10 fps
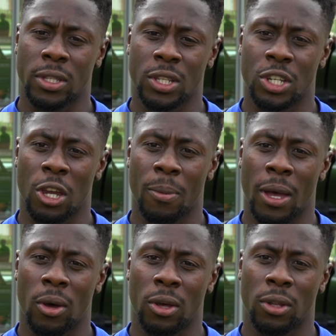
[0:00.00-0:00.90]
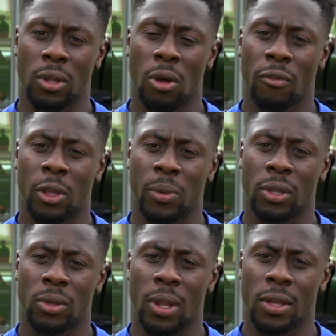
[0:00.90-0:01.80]
to cheer about, and hopefully we
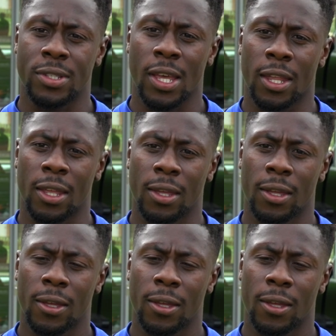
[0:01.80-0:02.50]
can do that on Saturday.